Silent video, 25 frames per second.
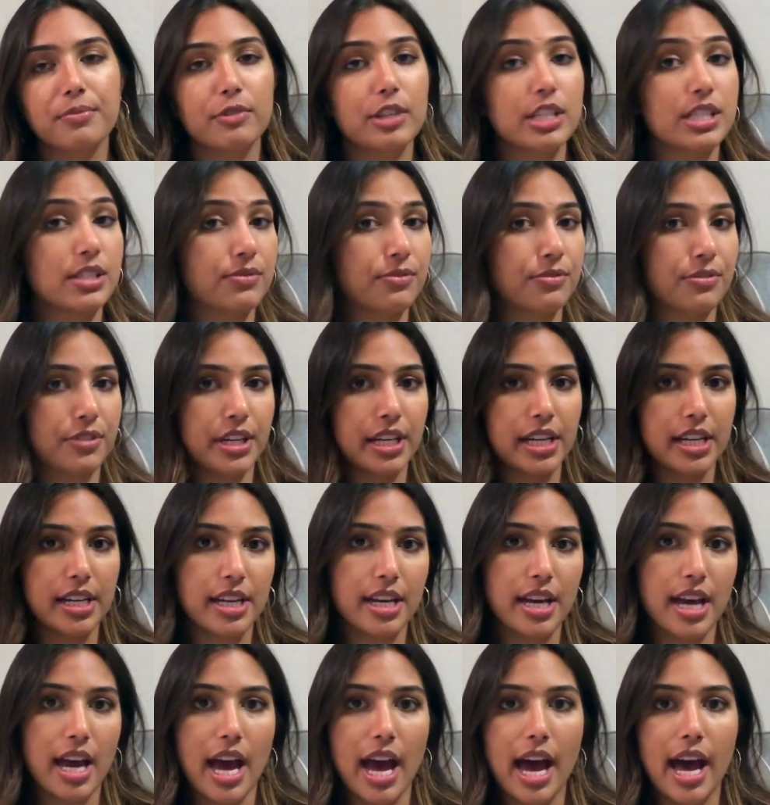was
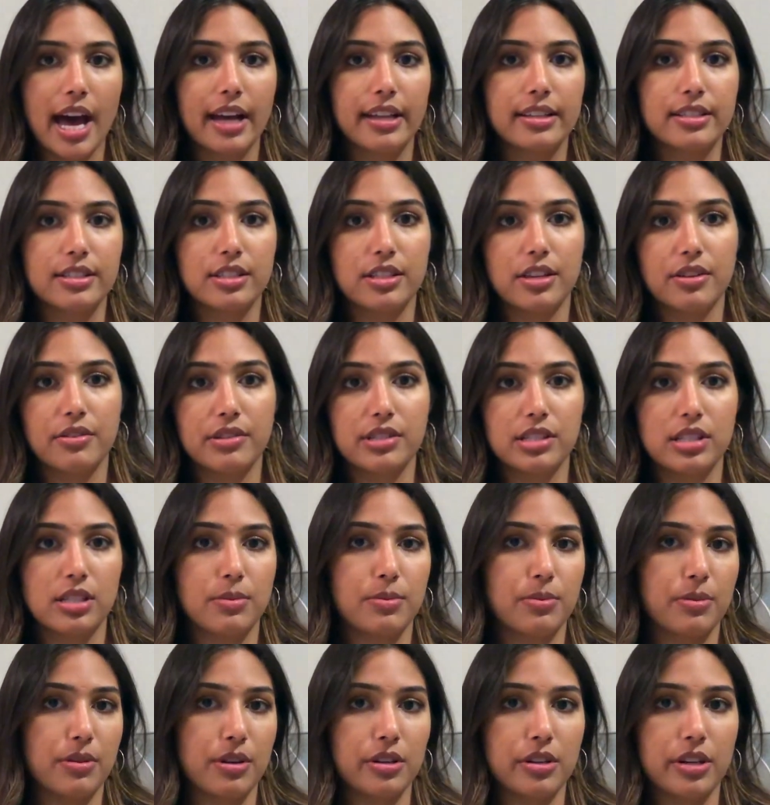free, and so is
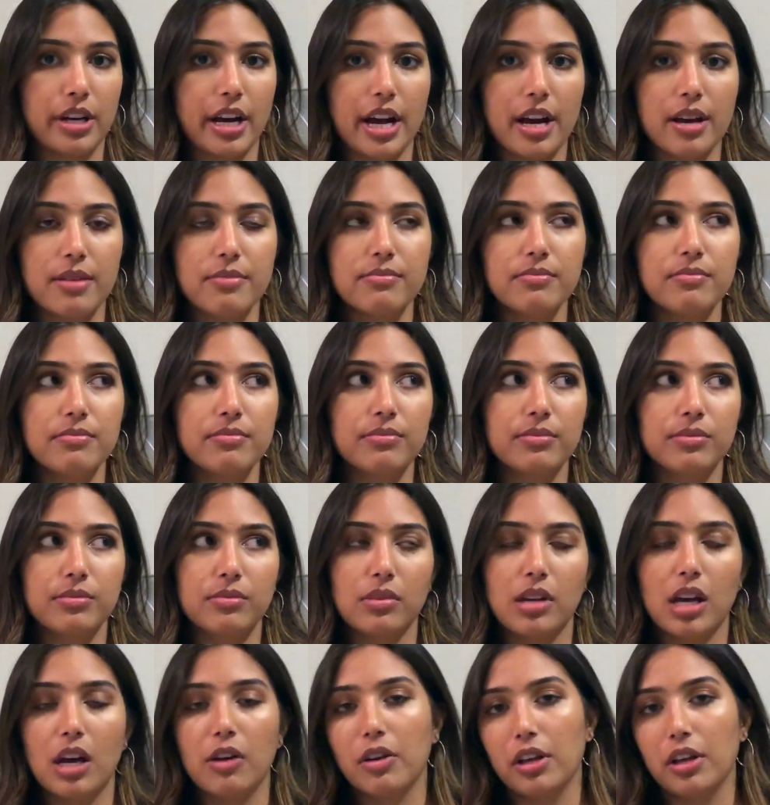the program.